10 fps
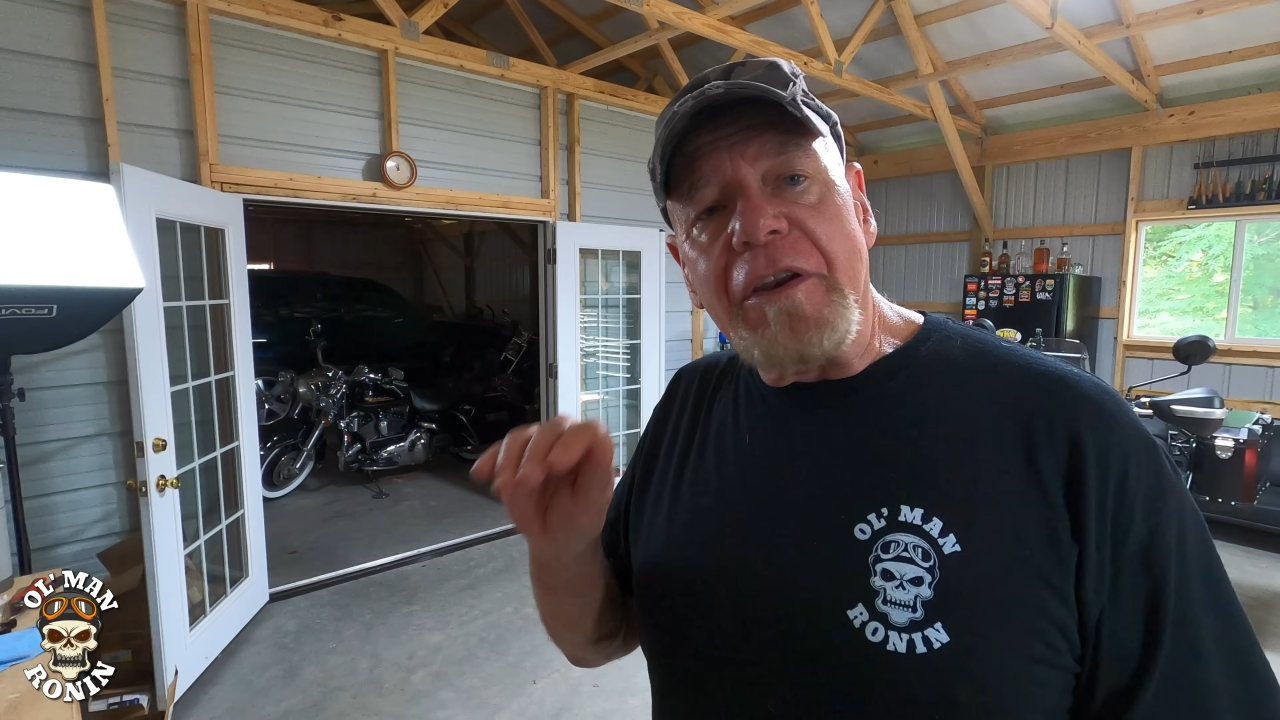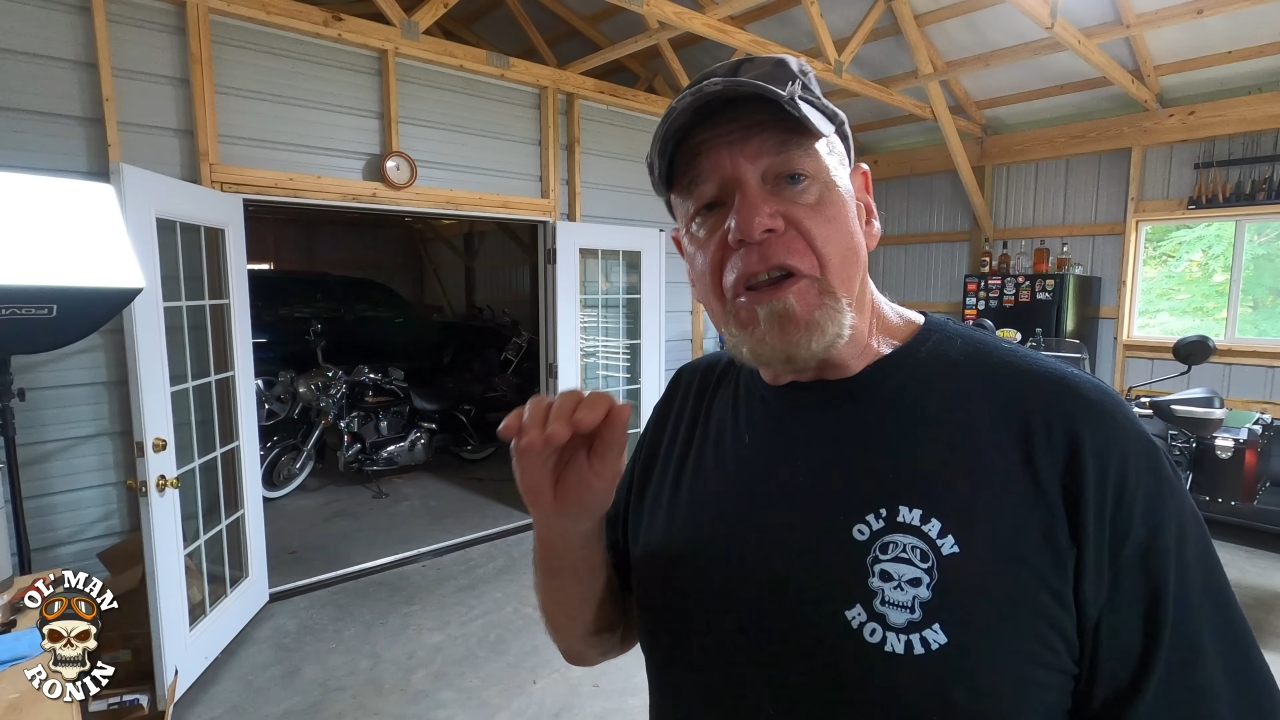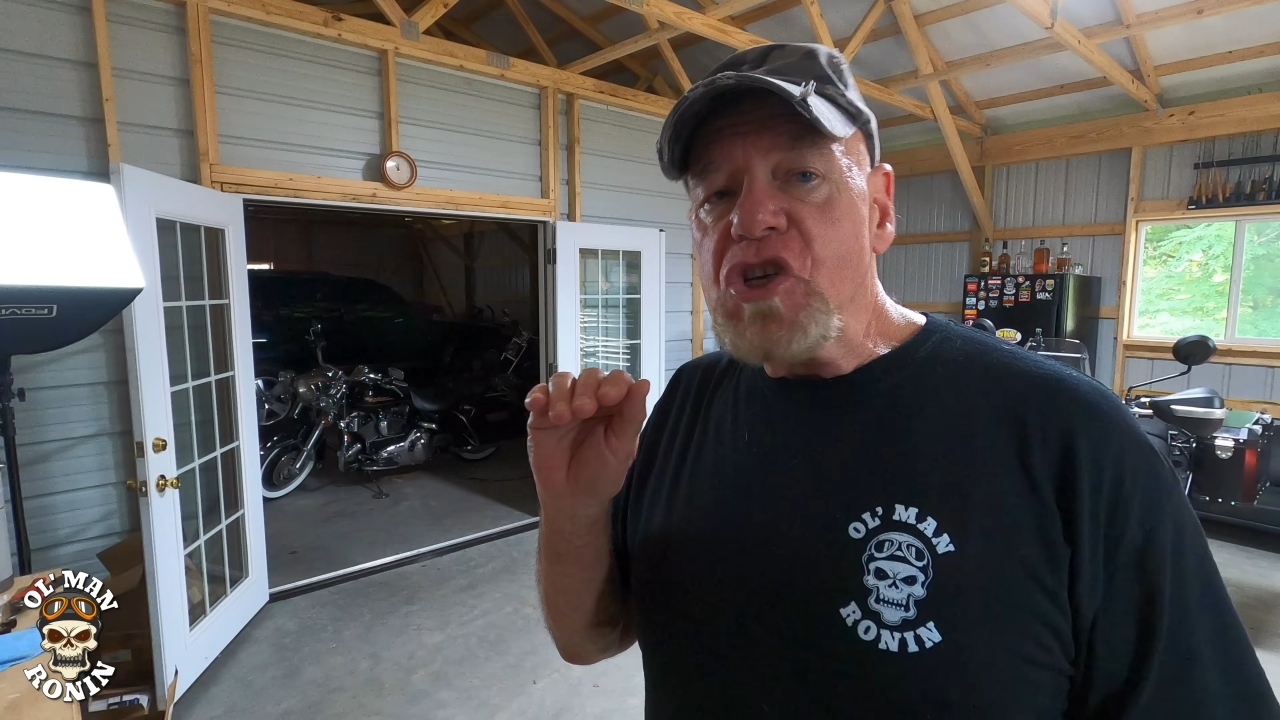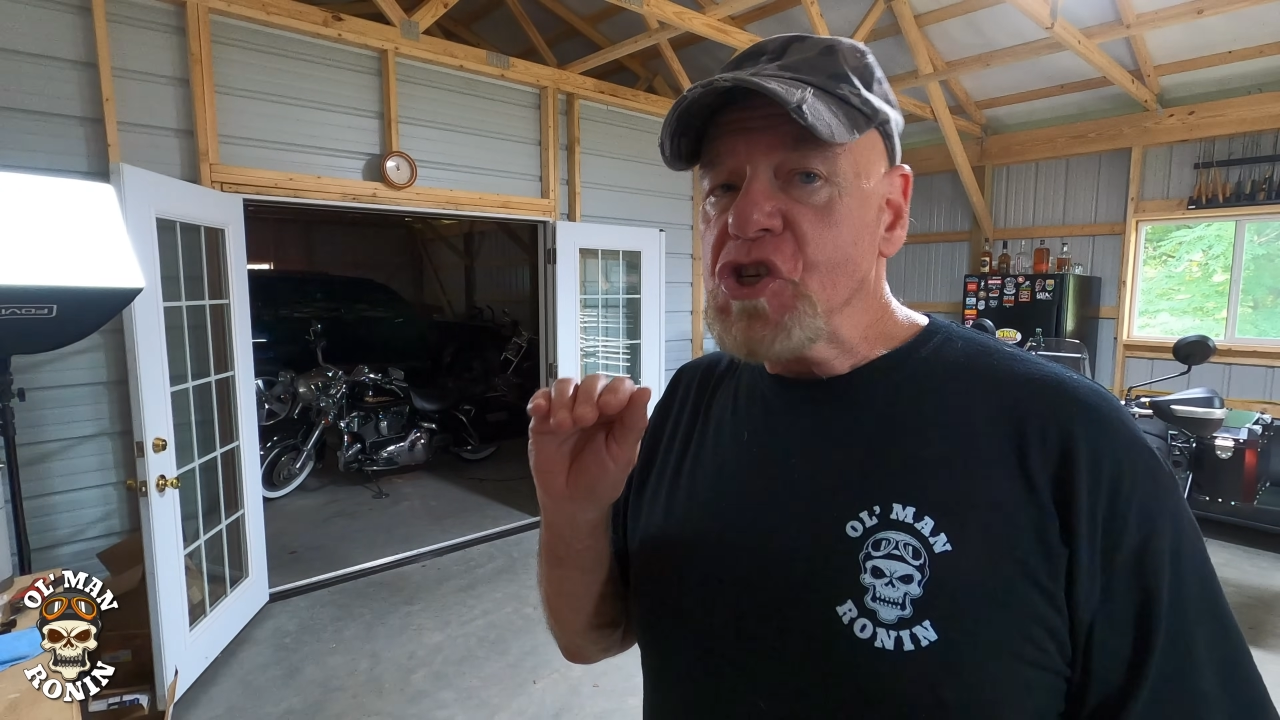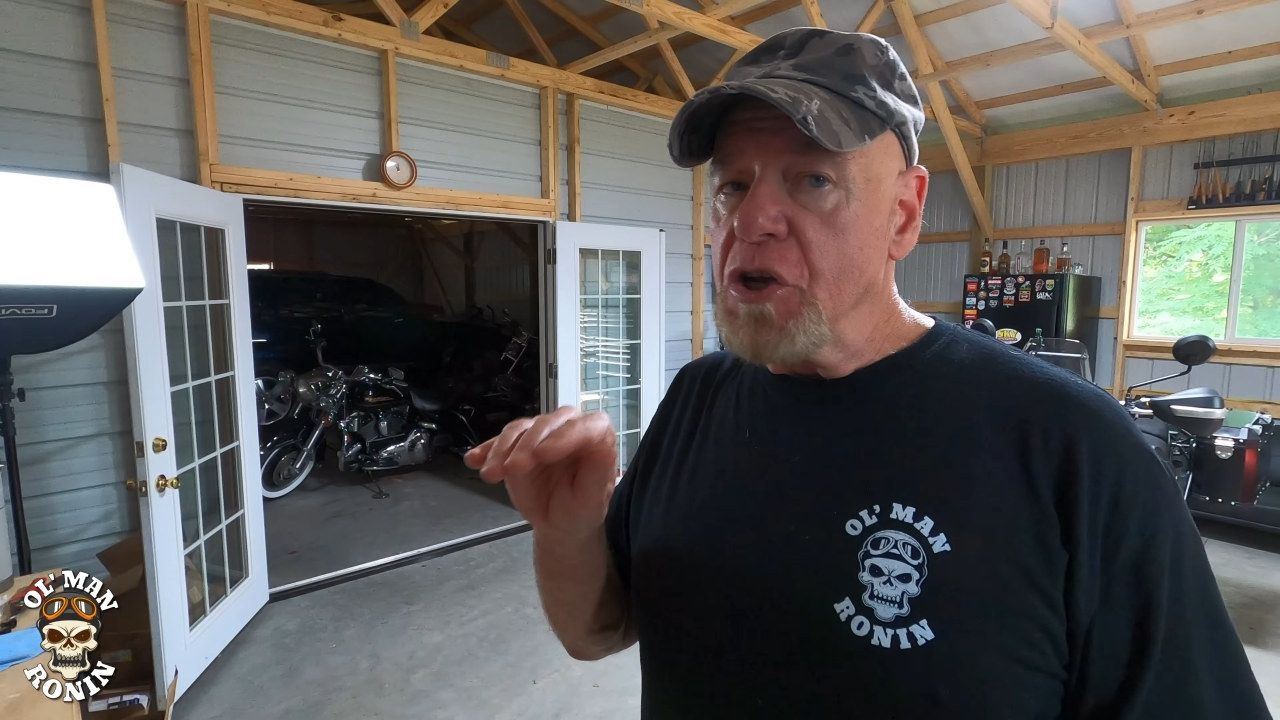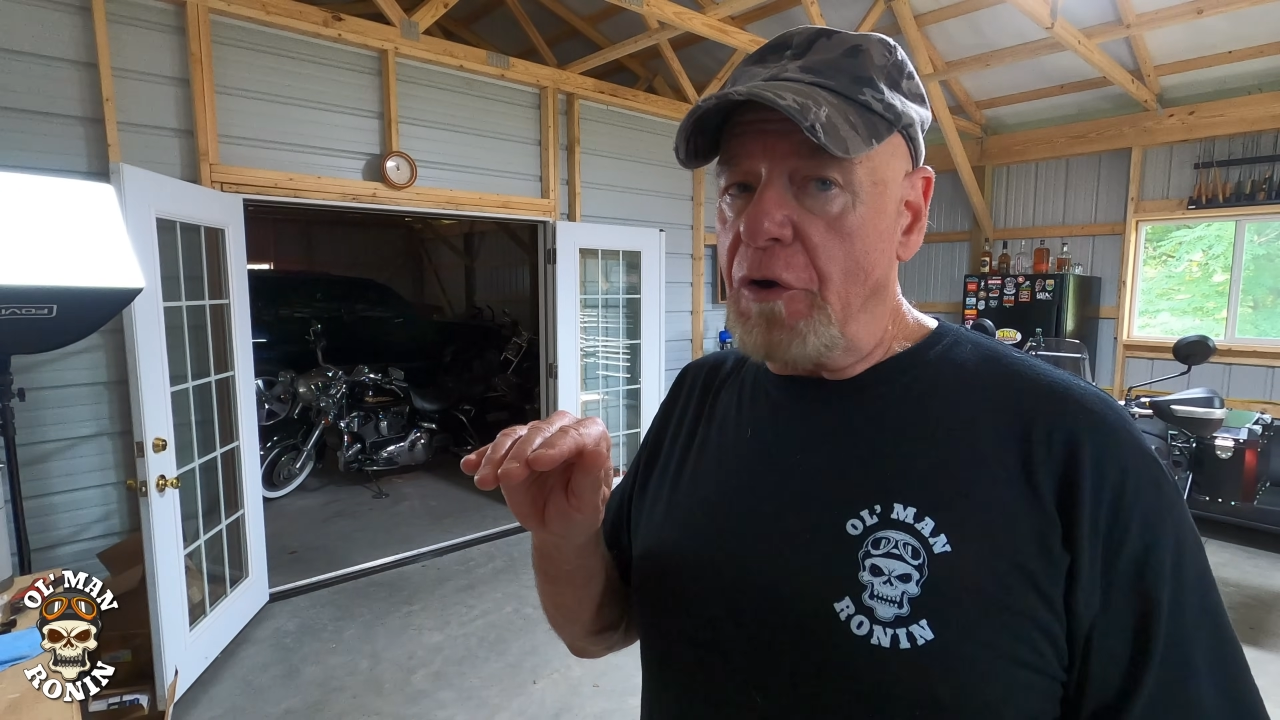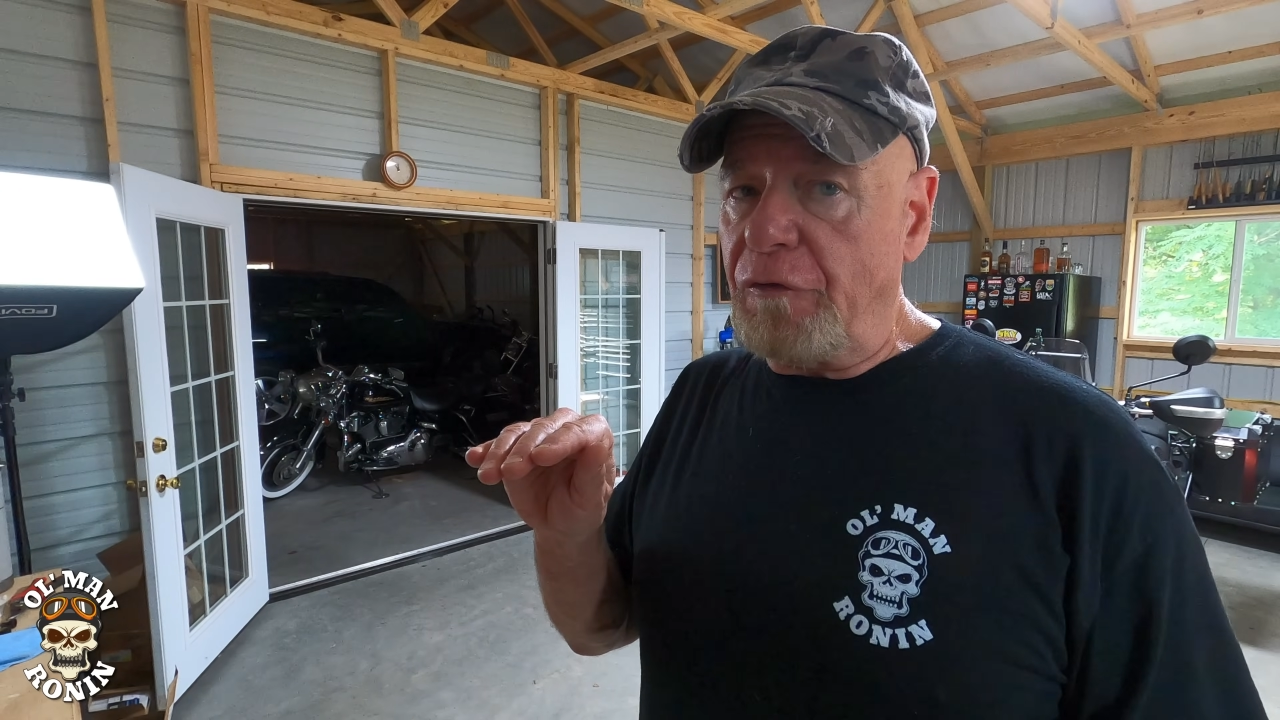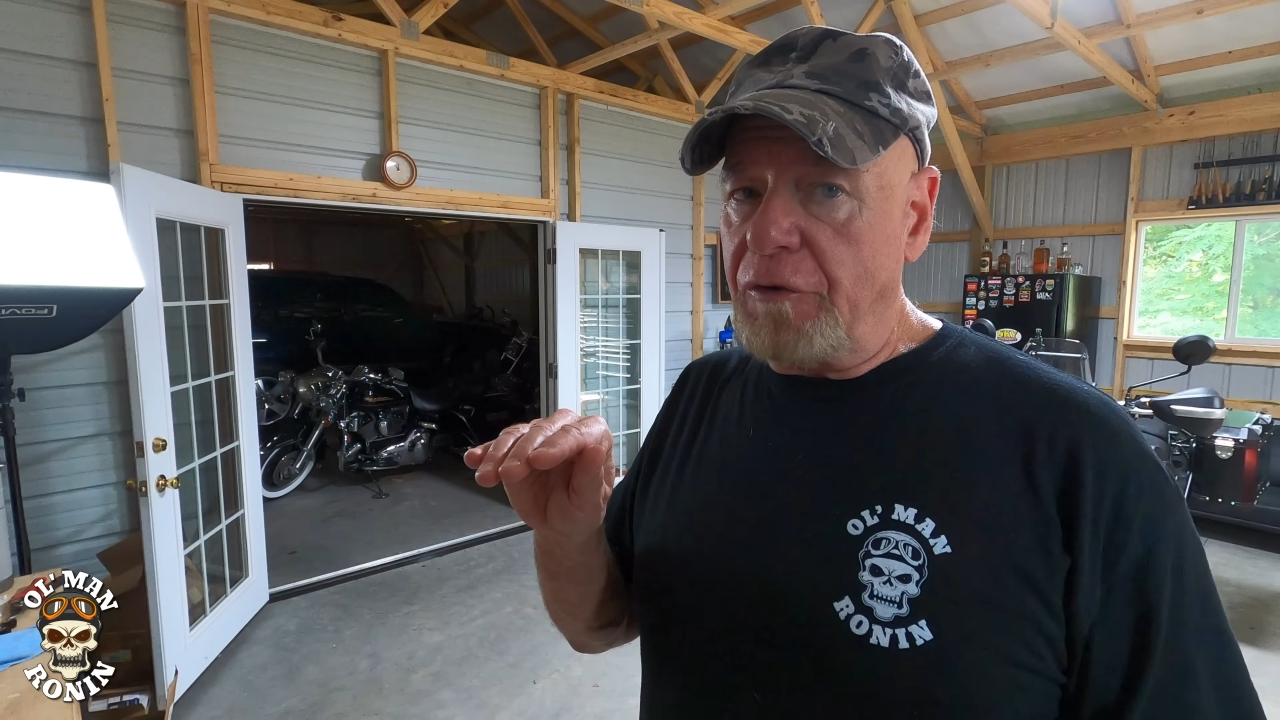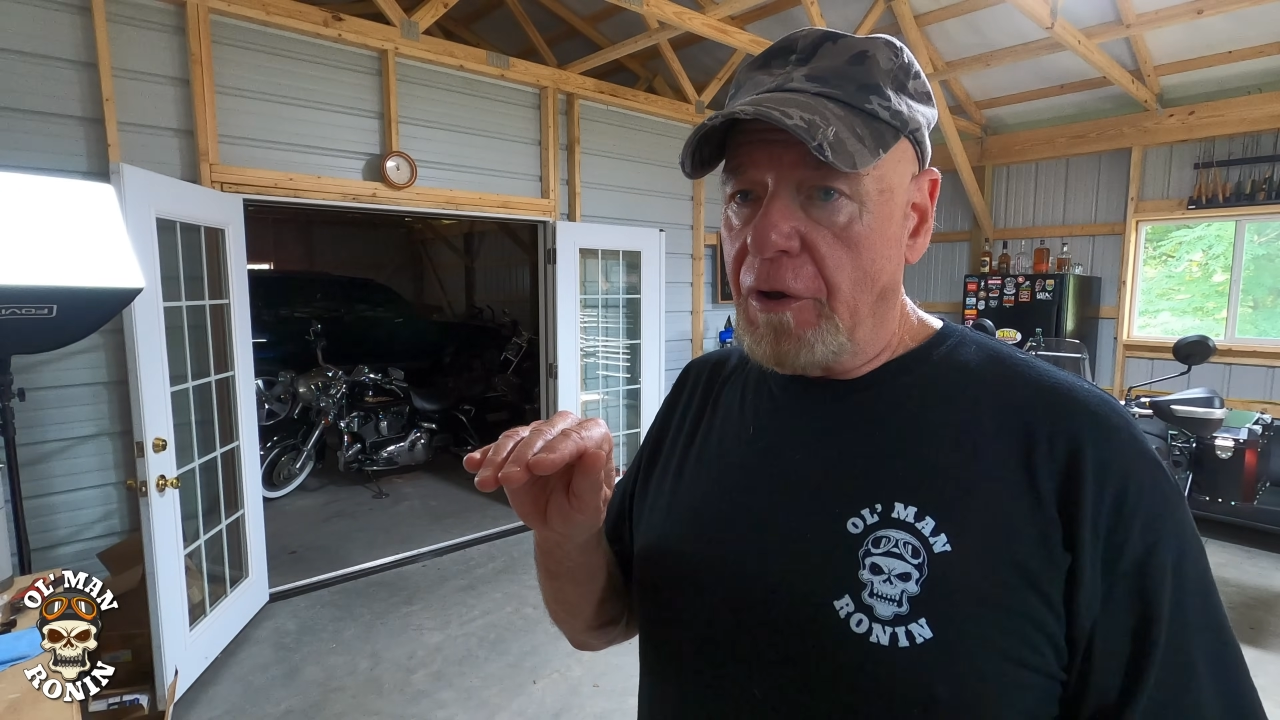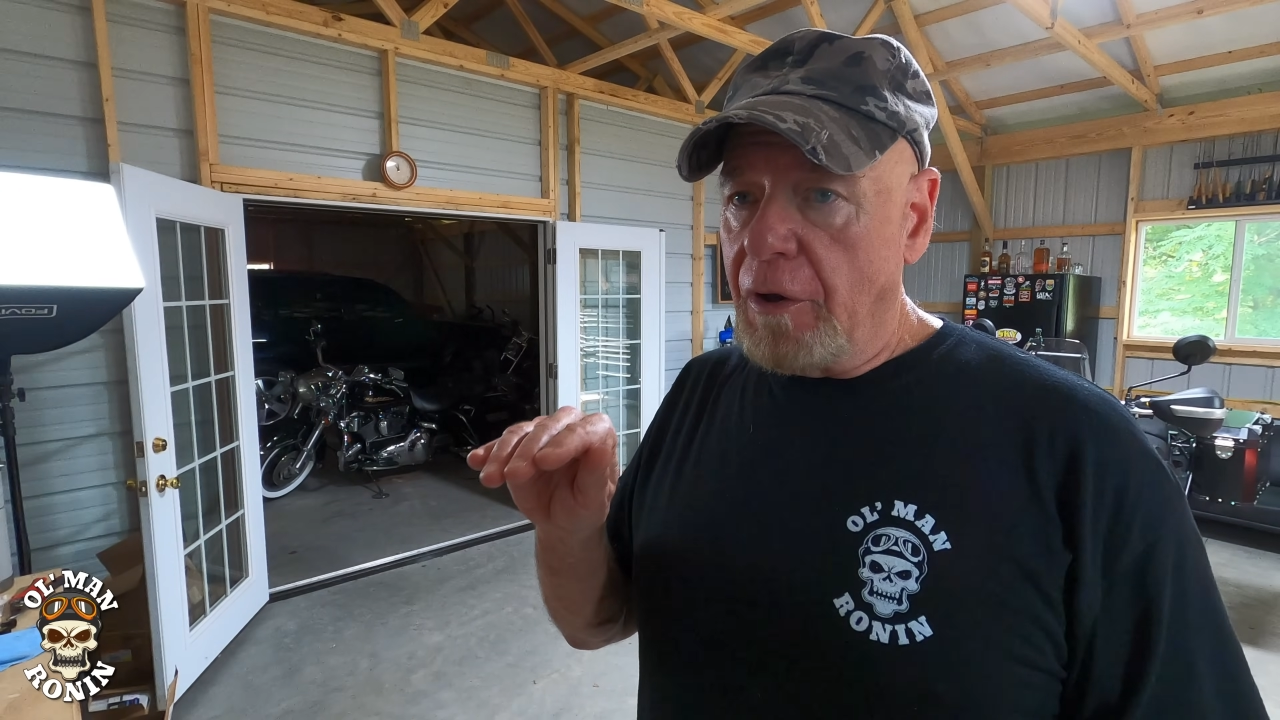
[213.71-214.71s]
any
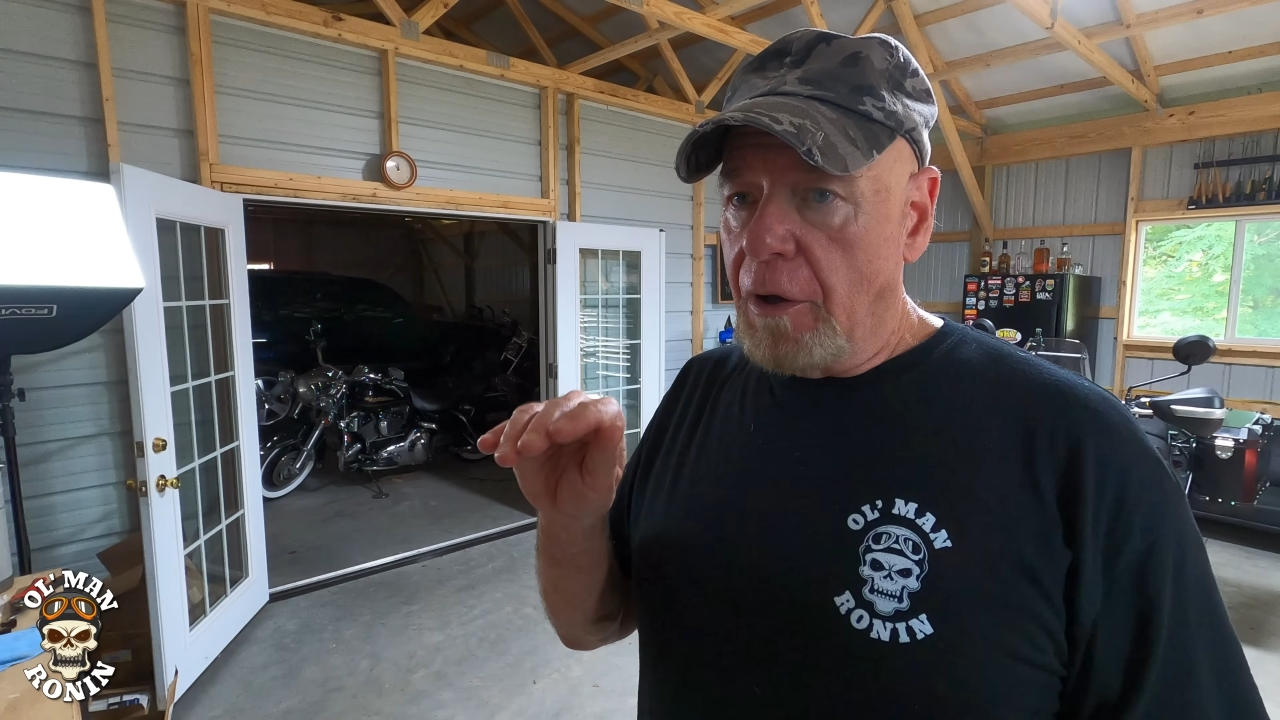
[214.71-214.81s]
shift